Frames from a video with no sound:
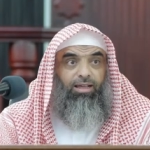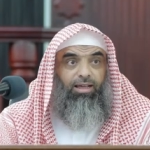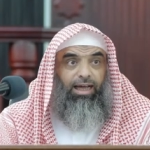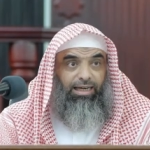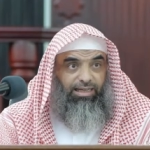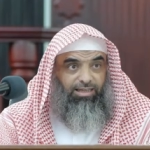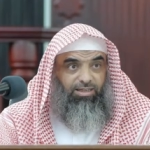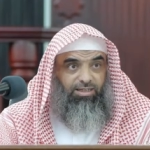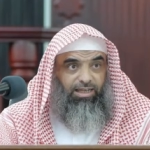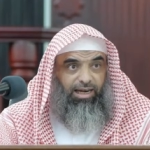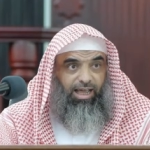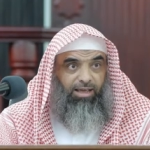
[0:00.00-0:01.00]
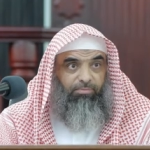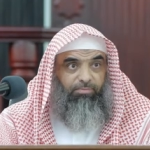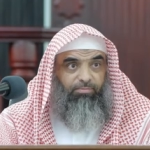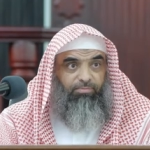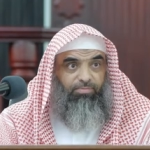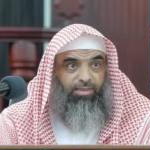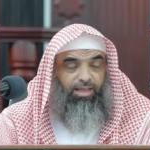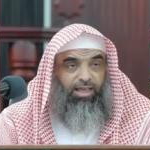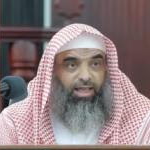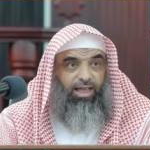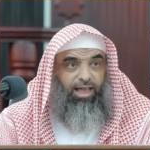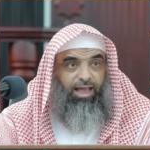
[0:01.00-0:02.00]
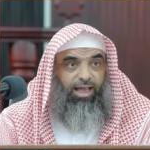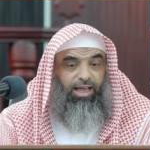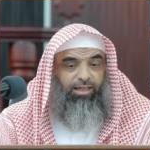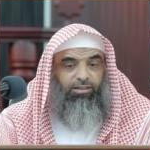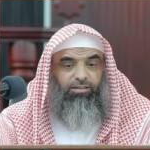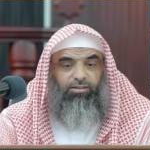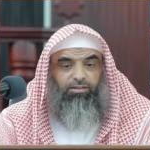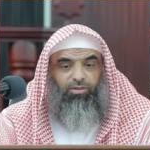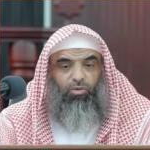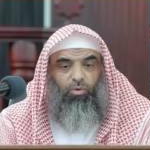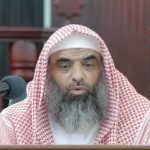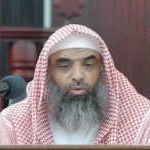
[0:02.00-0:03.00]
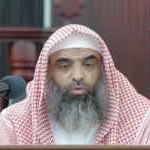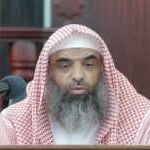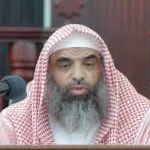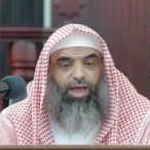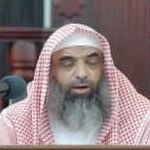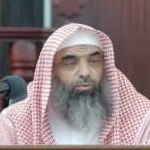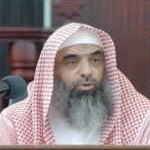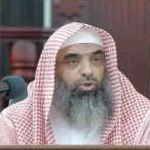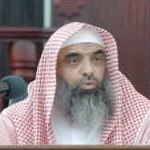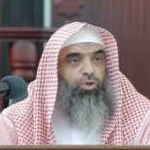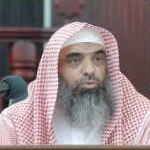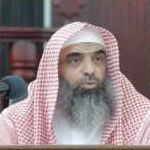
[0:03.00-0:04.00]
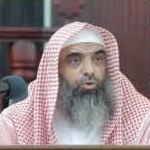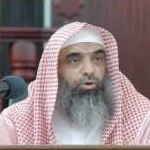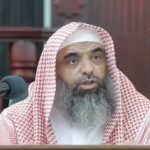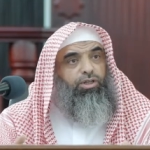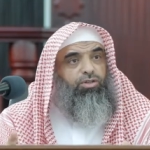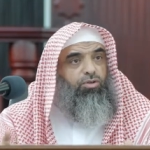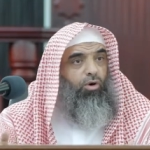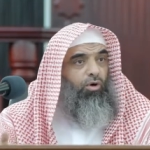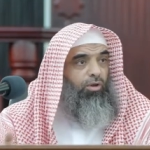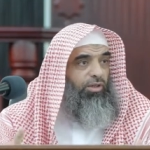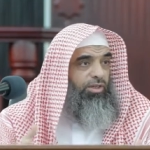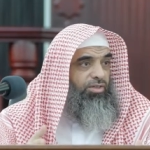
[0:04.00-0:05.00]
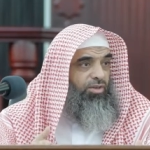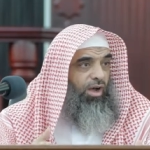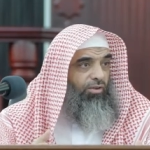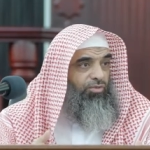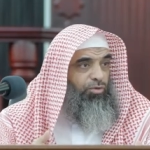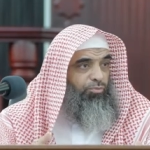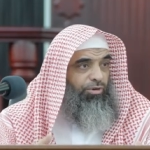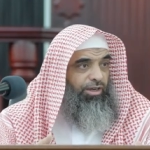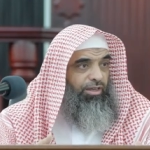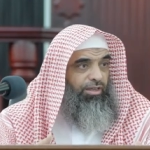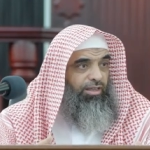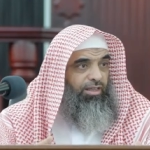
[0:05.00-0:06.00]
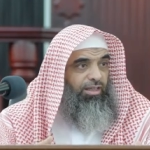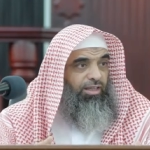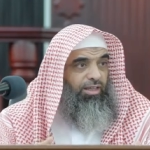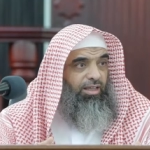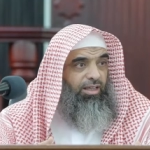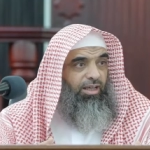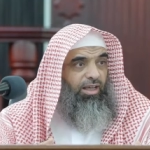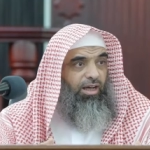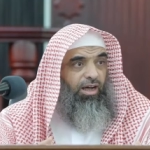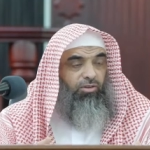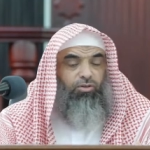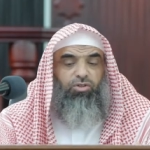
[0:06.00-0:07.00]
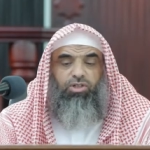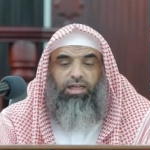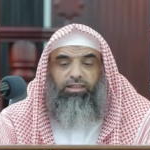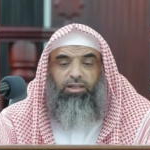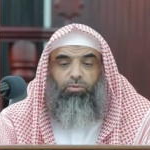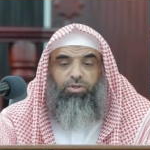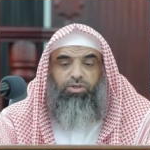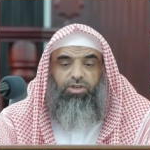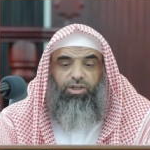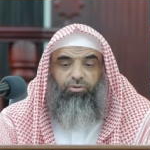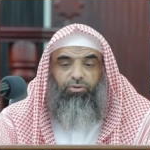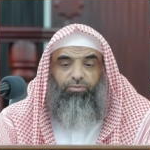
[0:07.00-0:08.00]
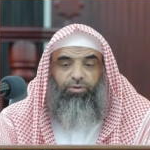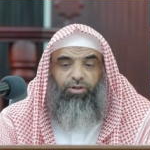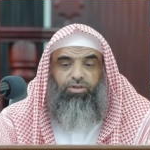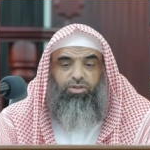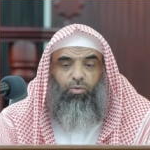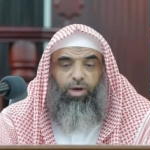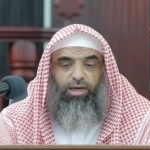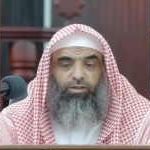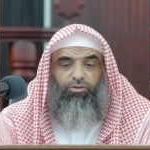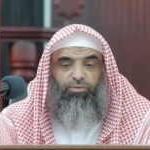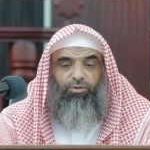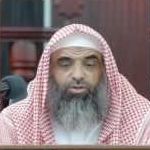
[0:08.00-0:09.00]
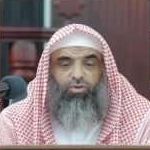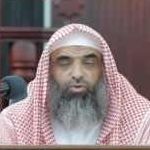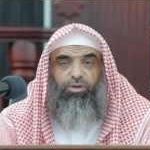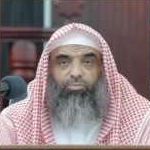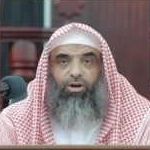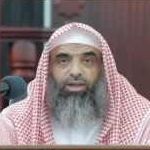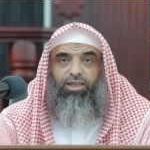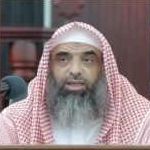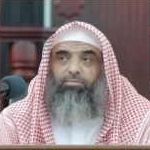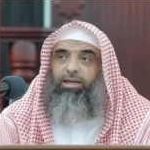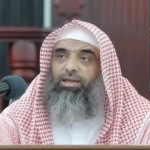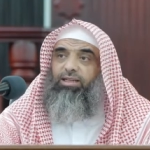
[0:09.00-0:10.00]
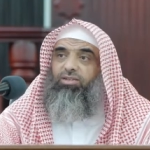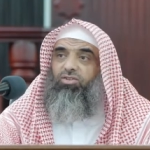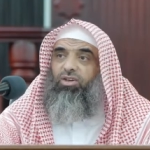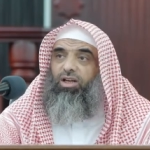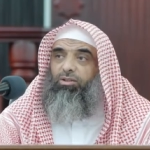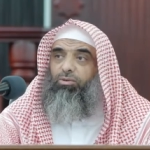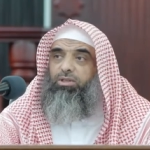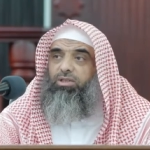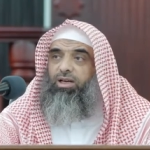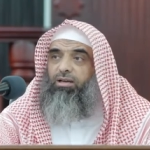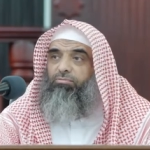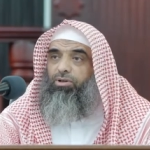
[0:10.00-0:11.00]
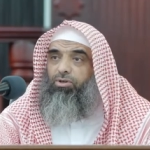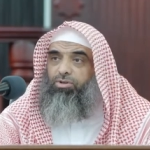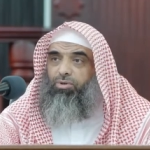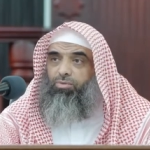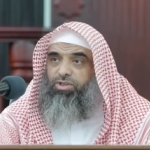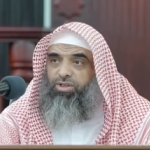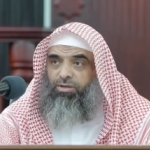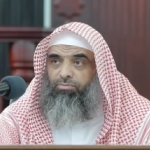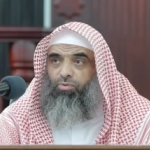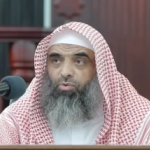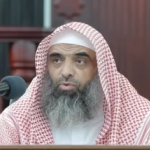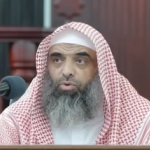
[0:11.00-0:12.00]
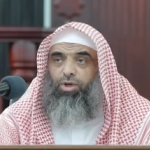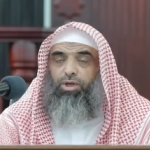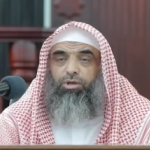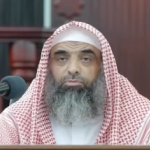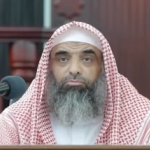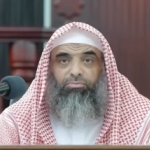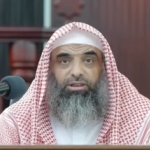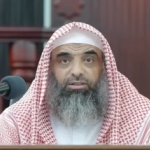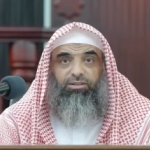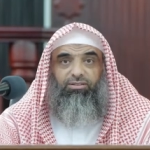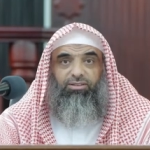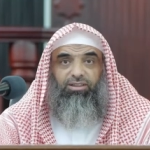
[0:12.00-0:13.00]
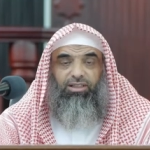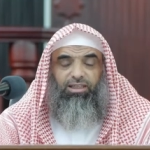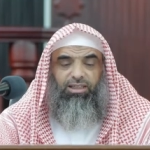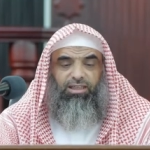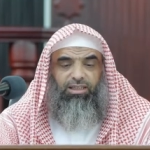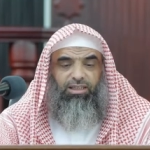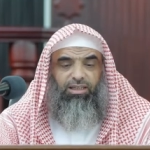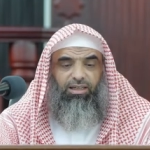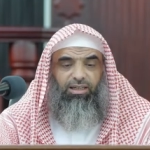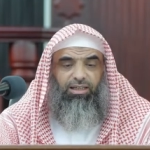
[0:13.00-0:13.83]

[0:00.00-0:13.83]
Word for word: alayhi salam, and that which was born is all his offspring. Others said it was it refers the walid refers to Ibrahim alayhi salatu because it was him who built the uh,